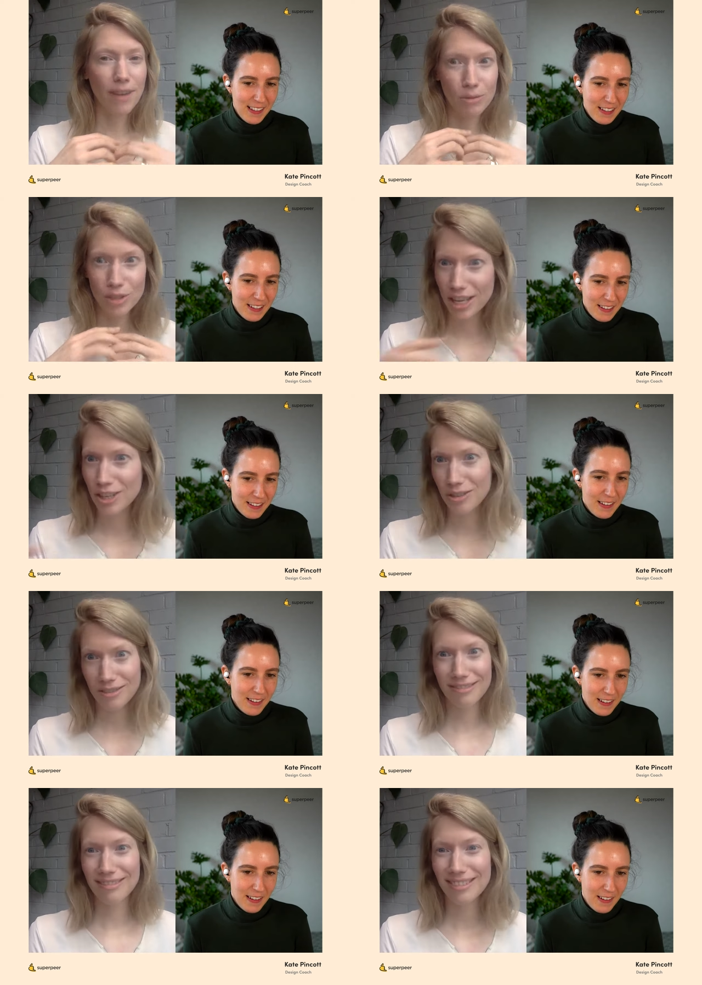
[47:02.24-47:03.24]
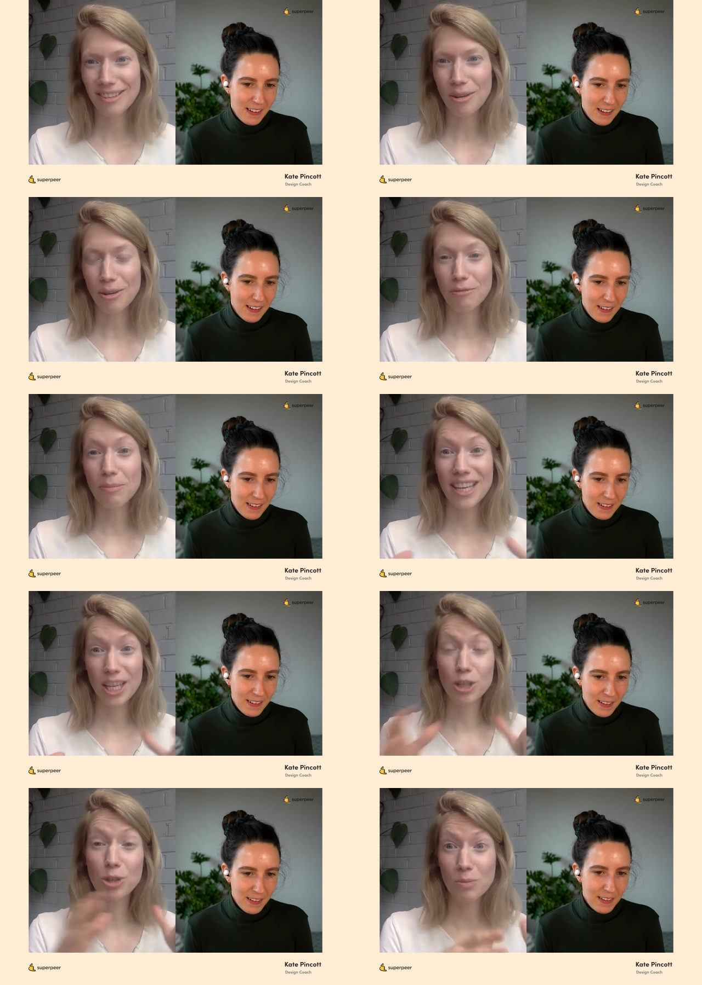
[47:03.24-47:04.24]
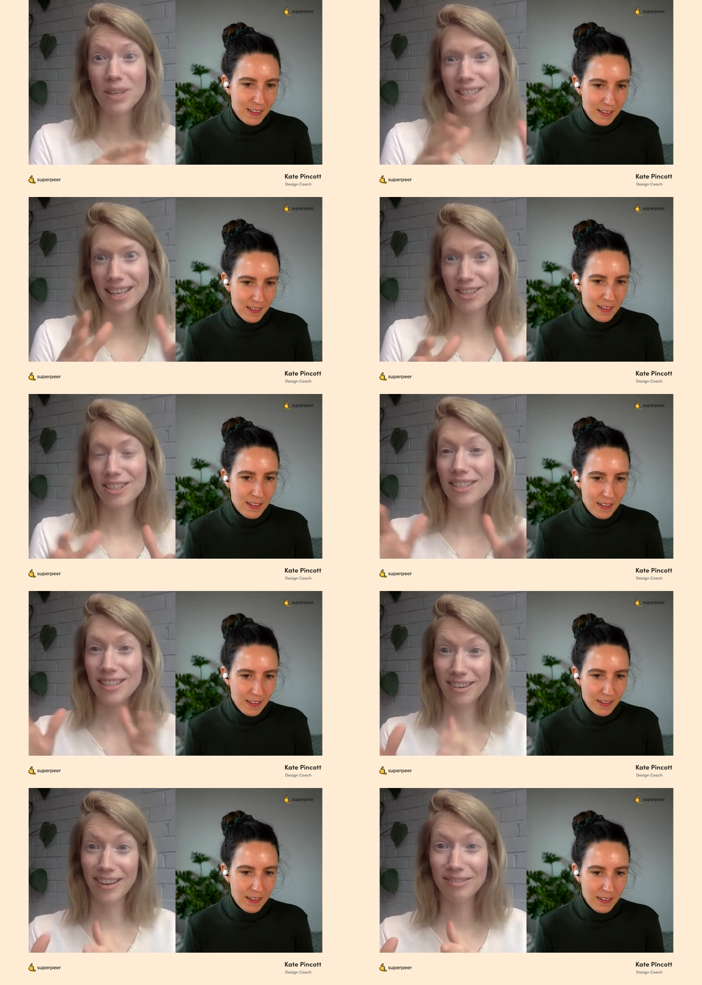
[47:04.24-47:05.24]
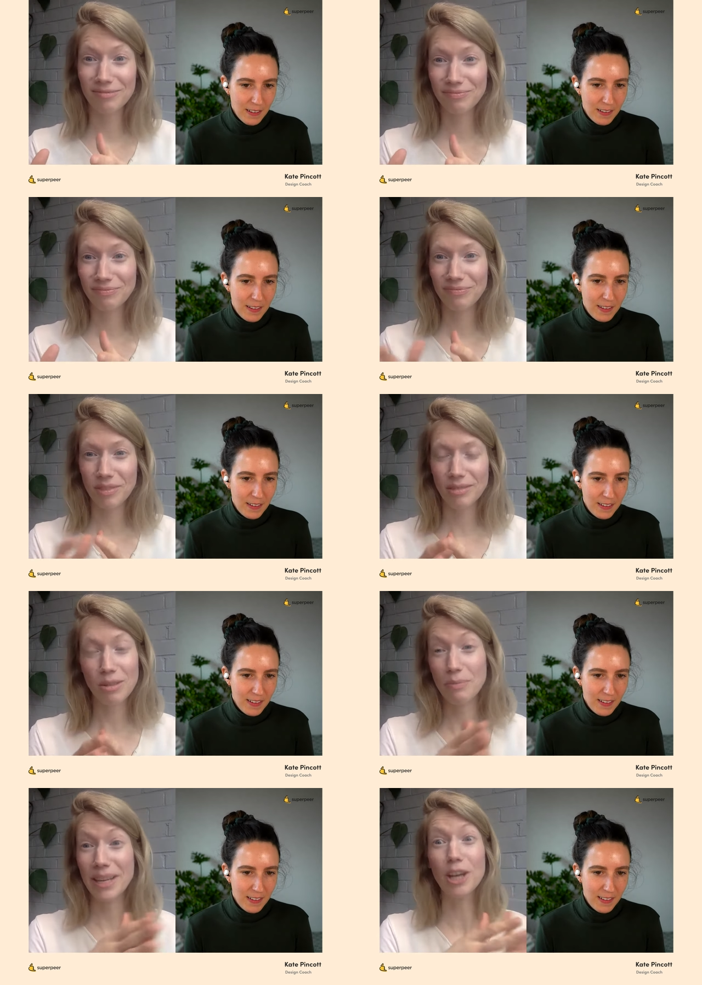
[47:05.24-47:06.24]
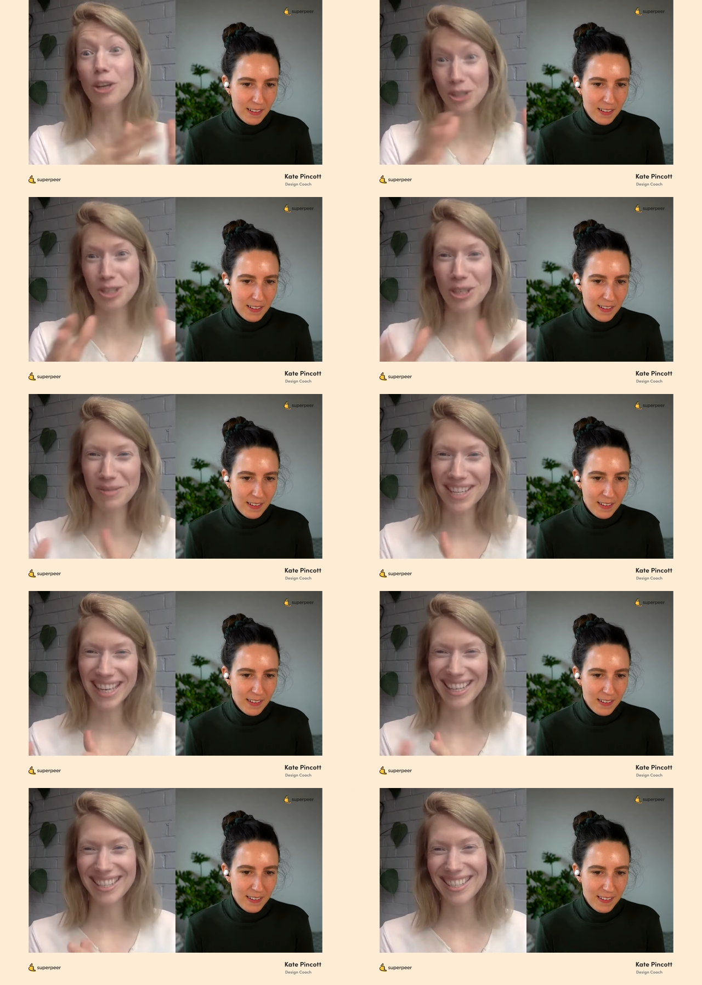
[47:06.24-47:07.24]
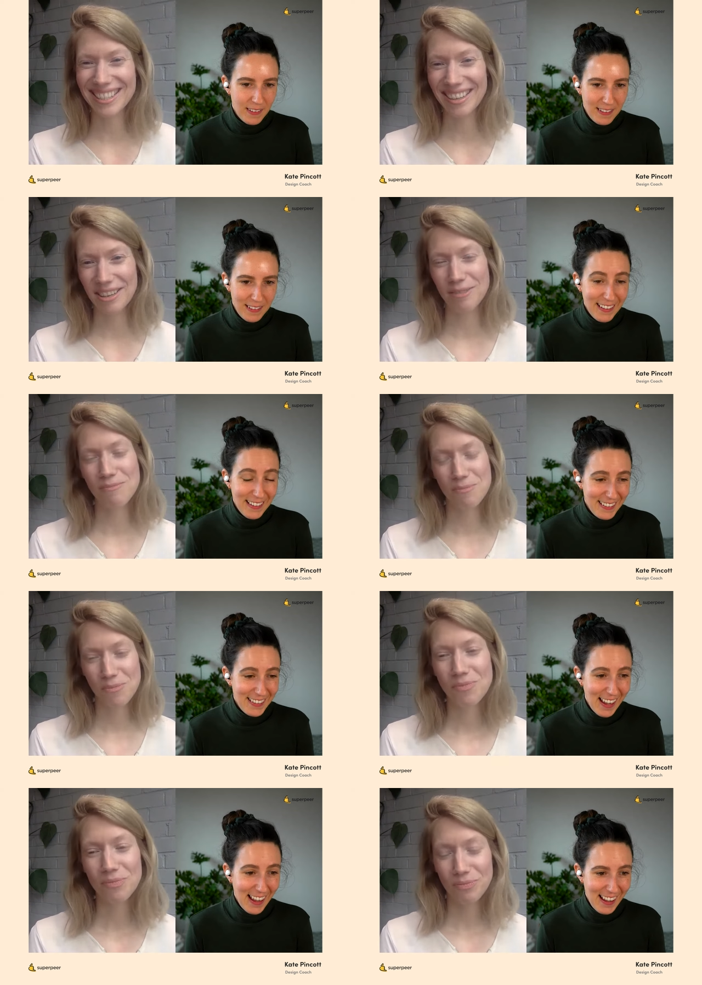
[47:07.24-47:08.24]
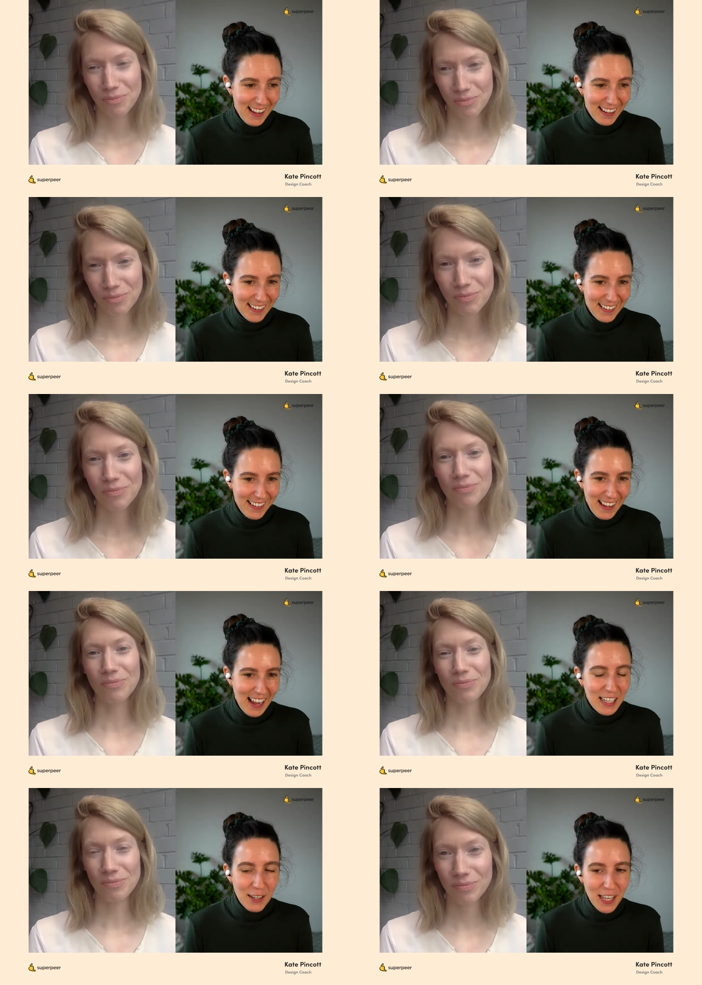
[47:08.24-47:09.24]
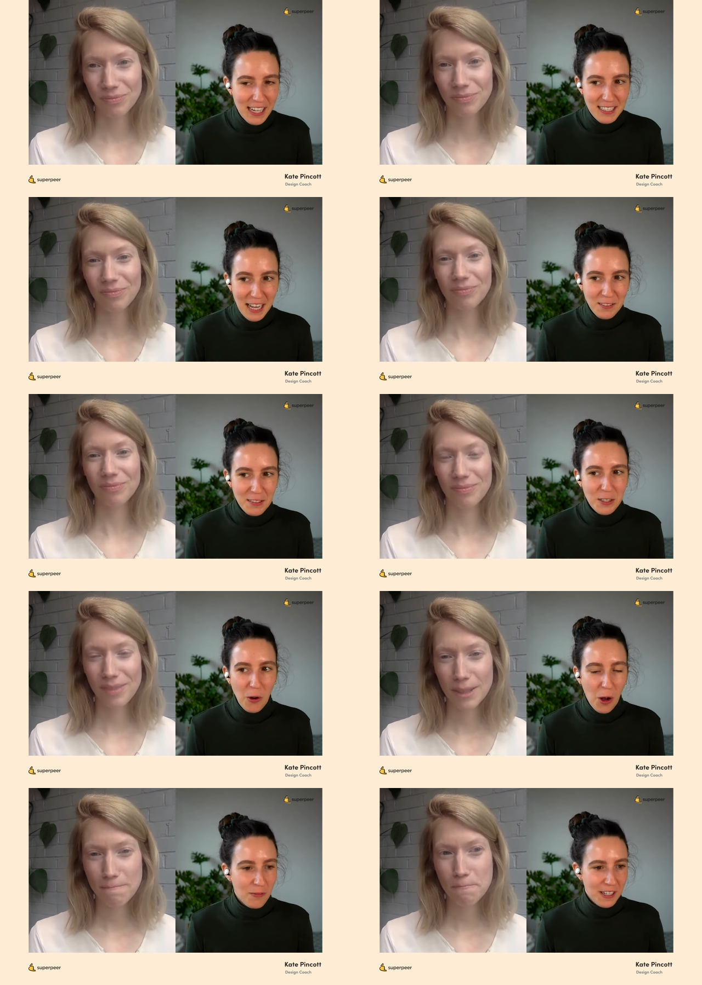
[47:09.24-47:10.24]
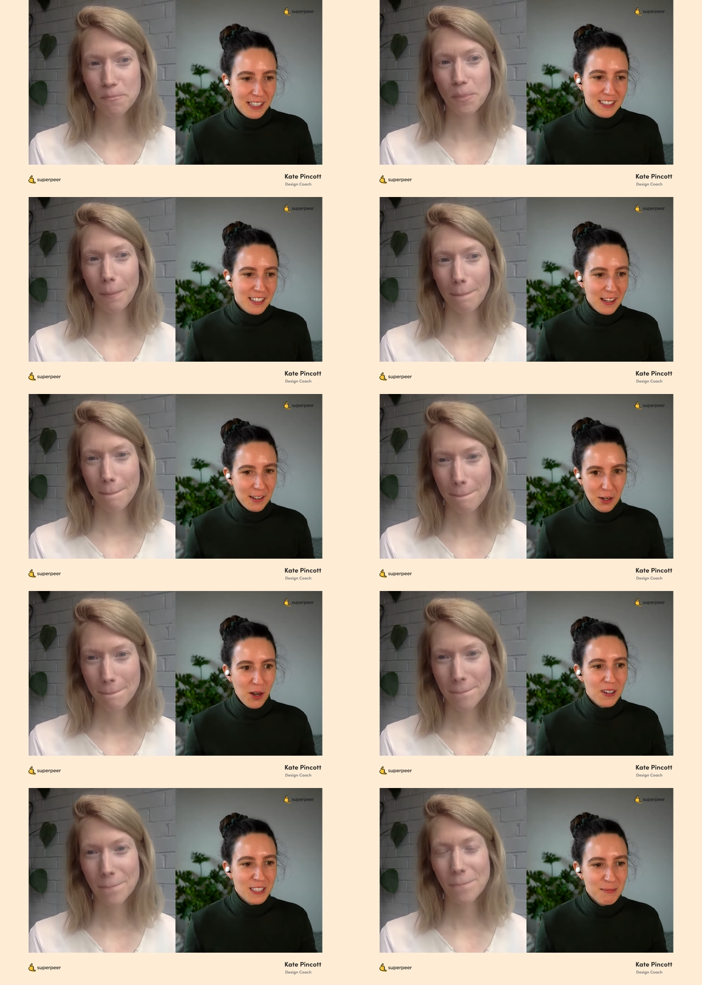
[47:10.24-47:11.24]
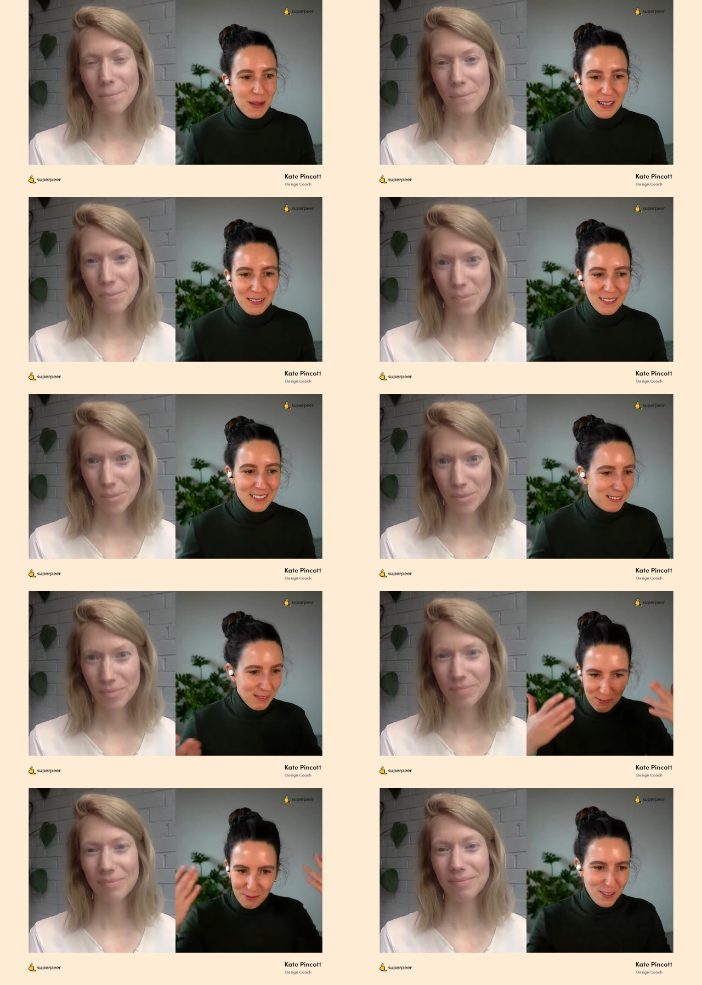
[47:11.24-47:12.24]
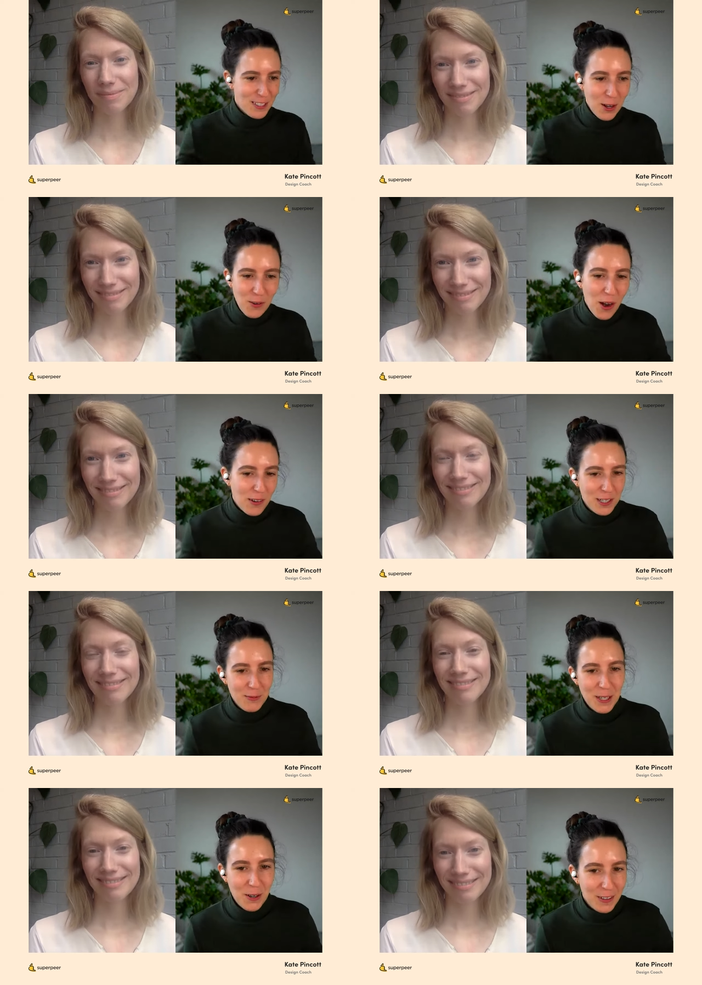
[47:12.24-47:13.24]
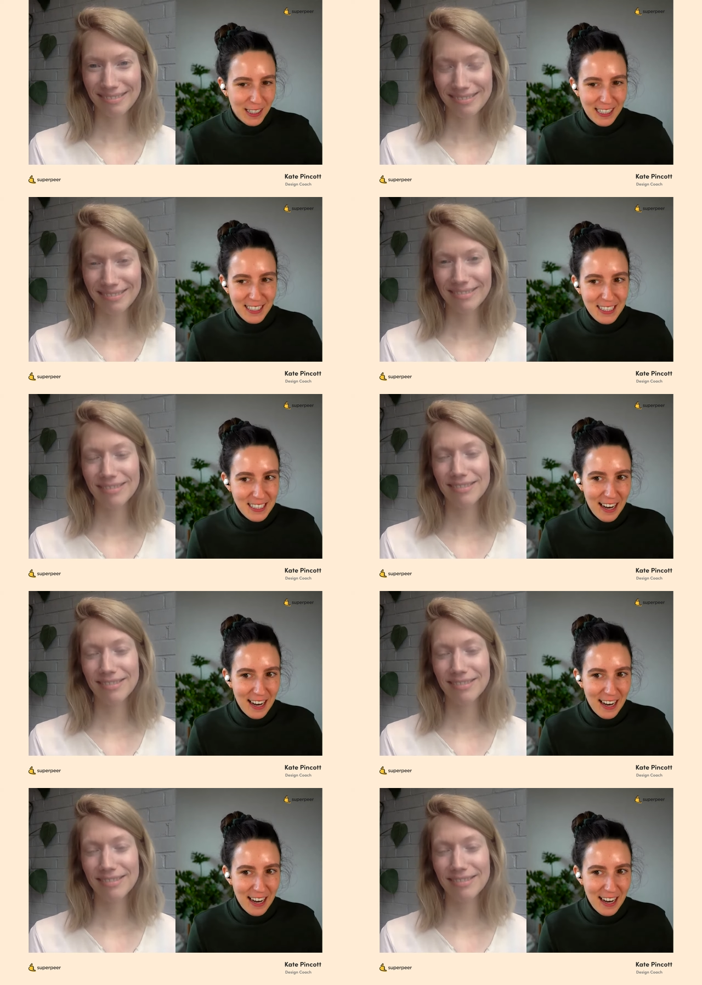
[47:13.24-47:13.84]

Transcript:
Speaker 1: foundation of being human-centered design, of being a good human-centered designer.
Speaker 2: Yeah, I love it. It sounds so obvious, like, of course, but so often we don't really sit